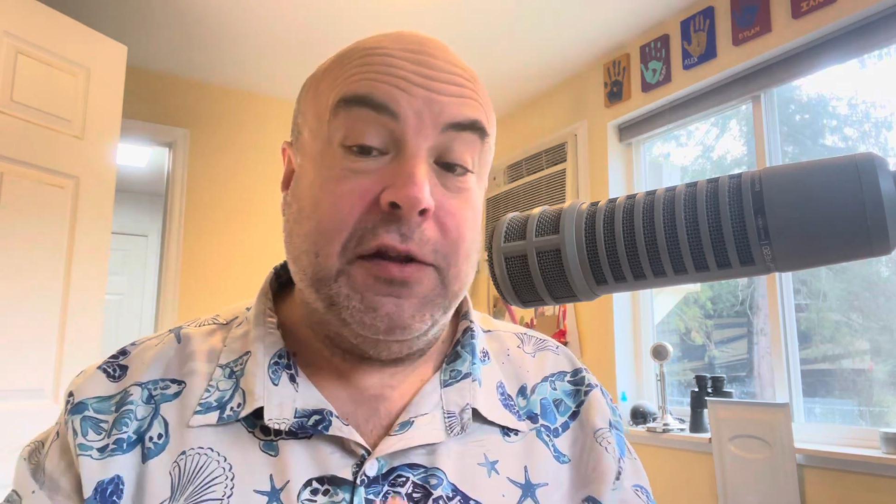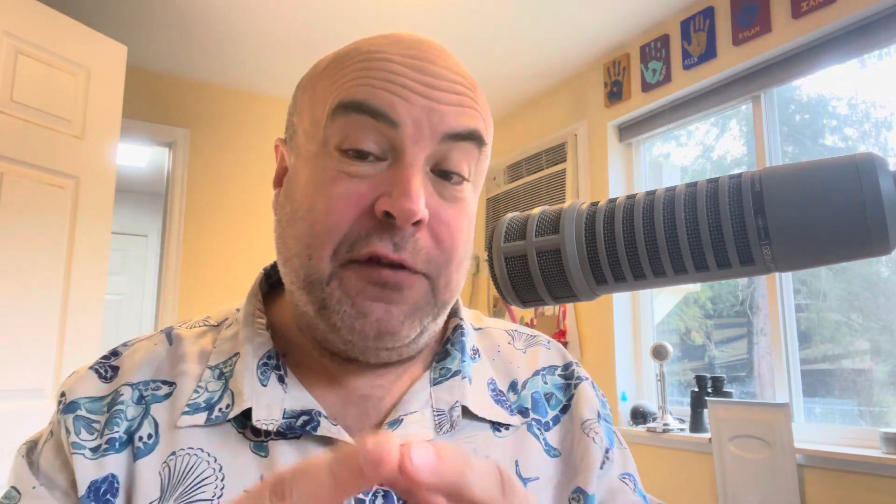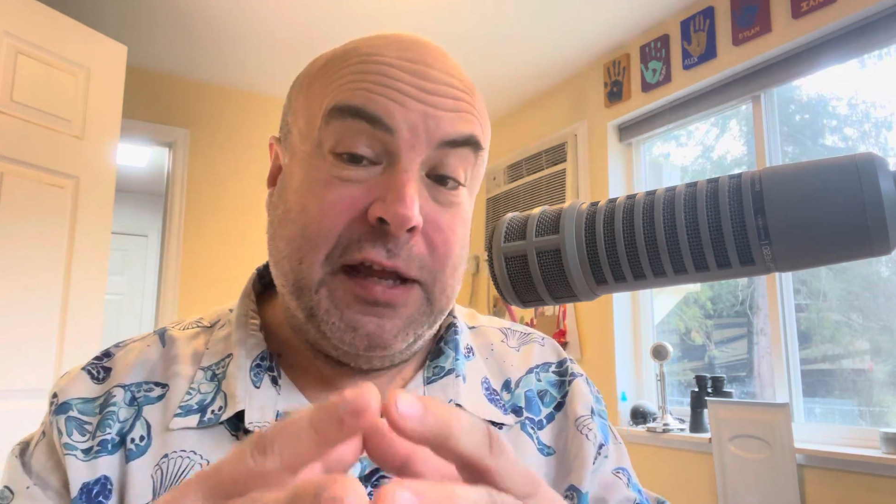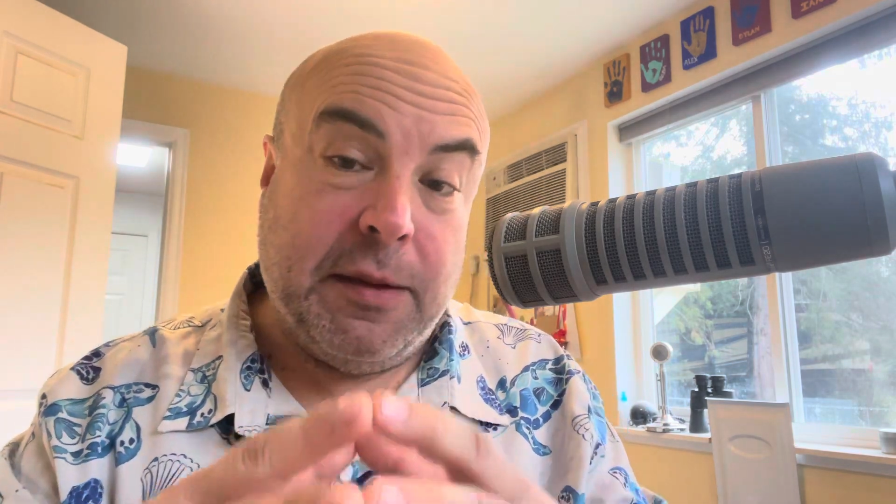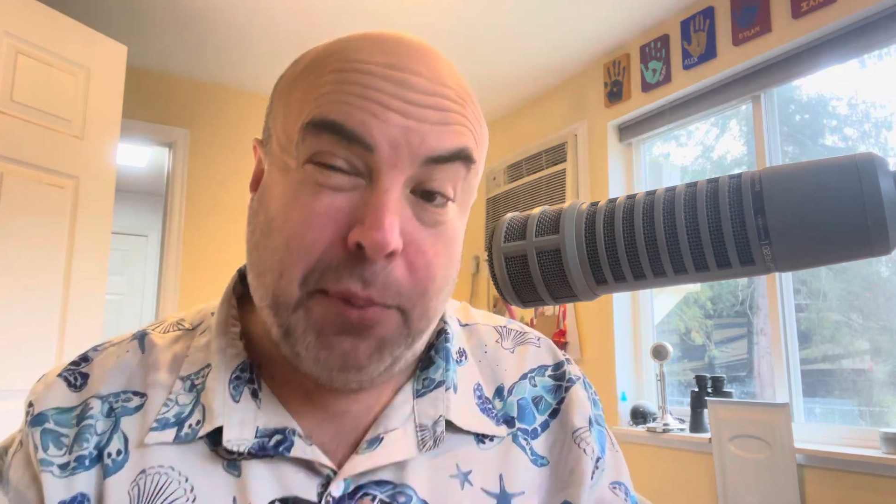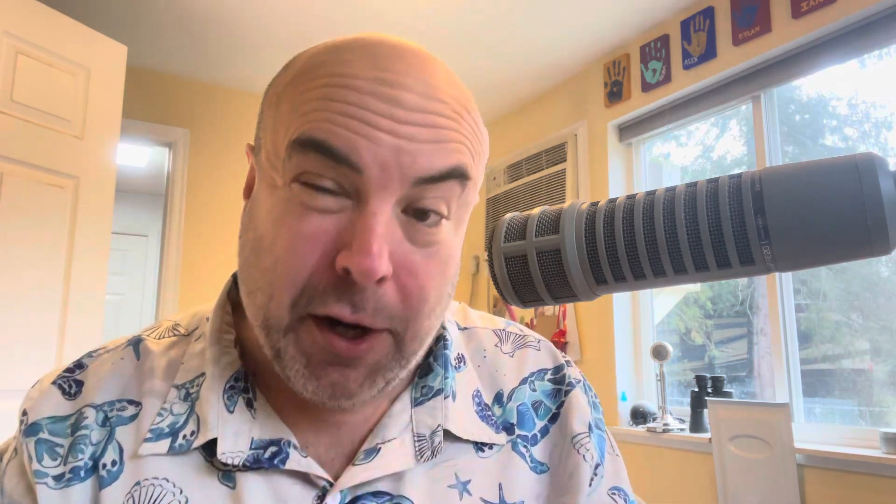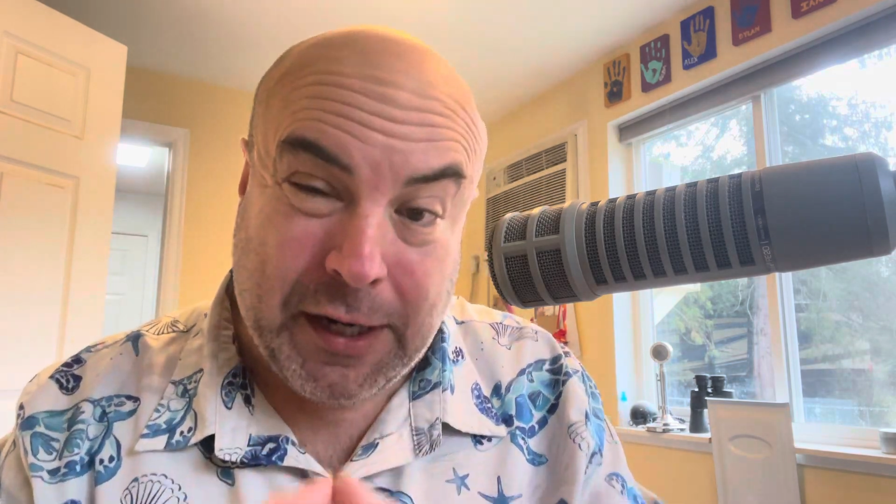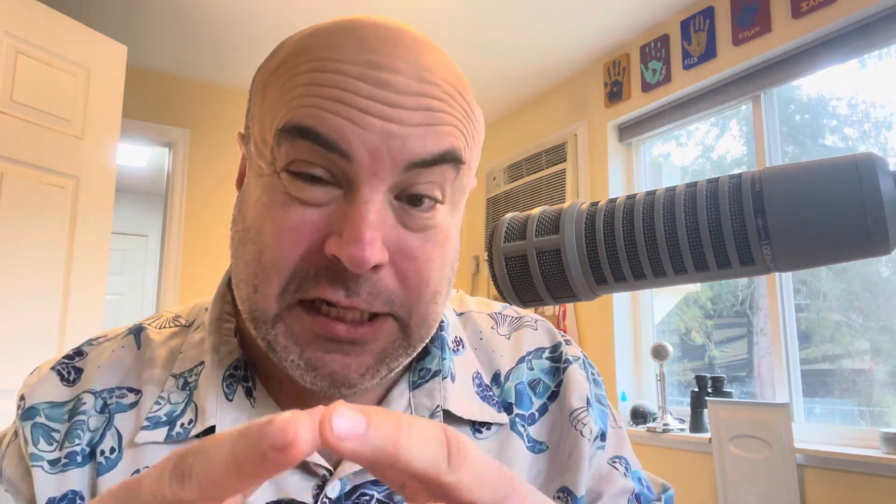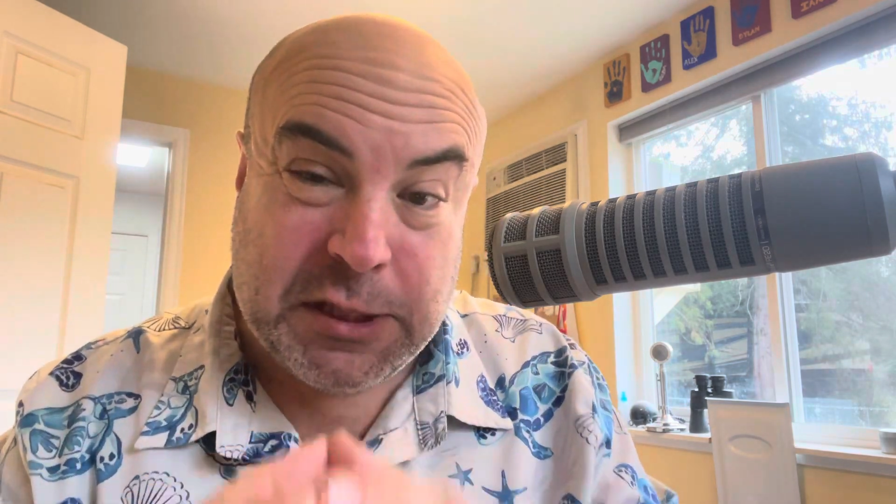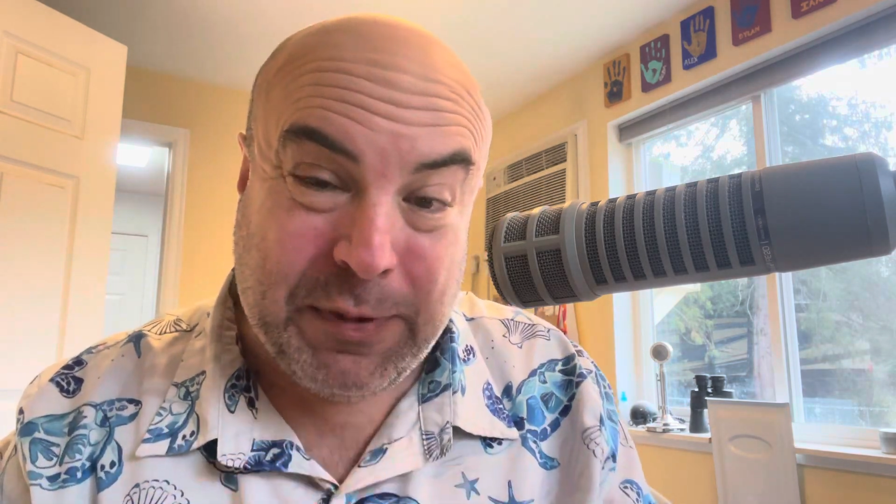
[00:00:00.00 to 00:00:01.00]
find the
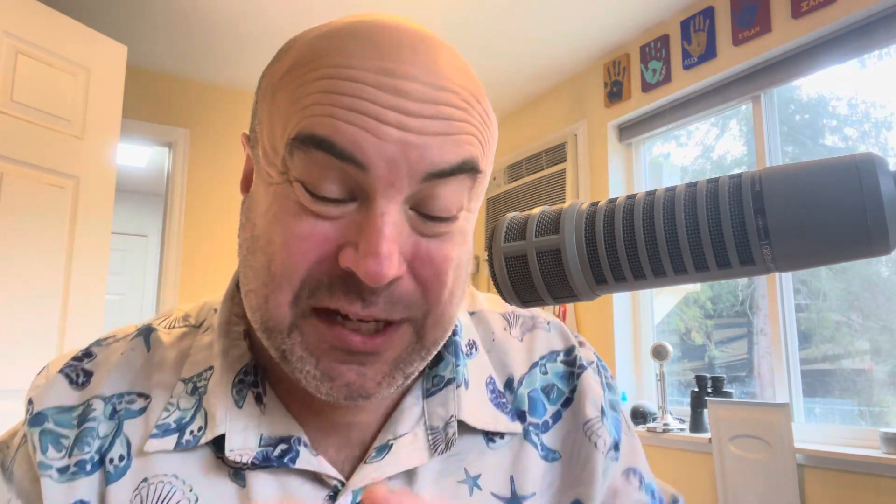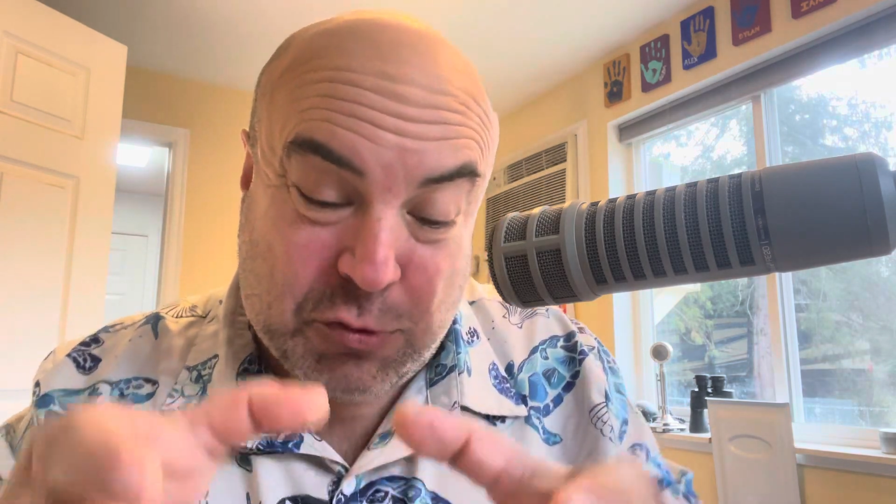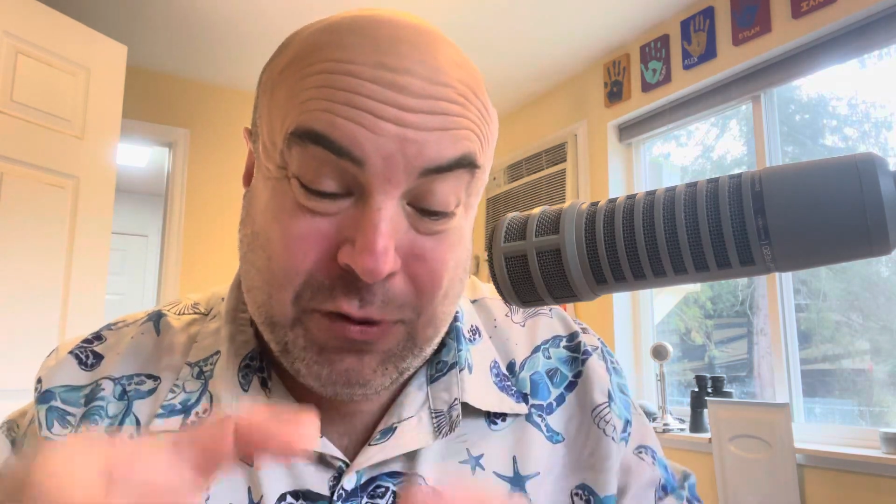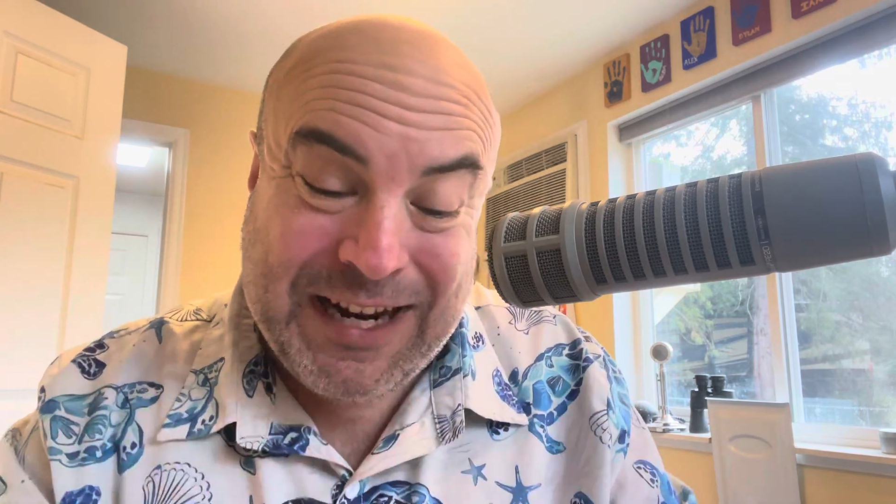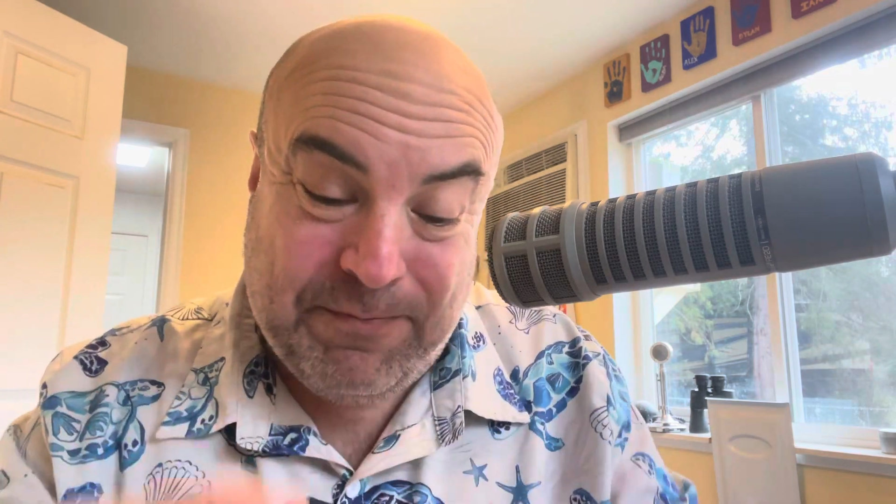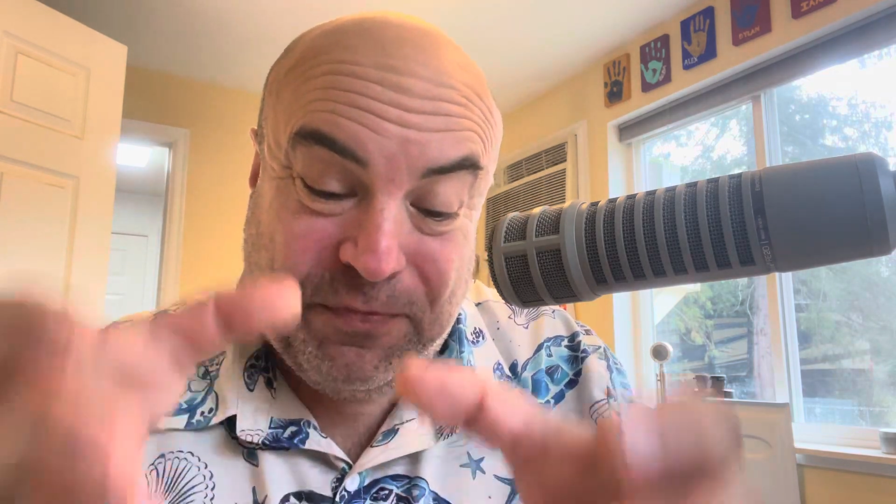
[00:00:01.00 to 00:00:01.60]
parking space right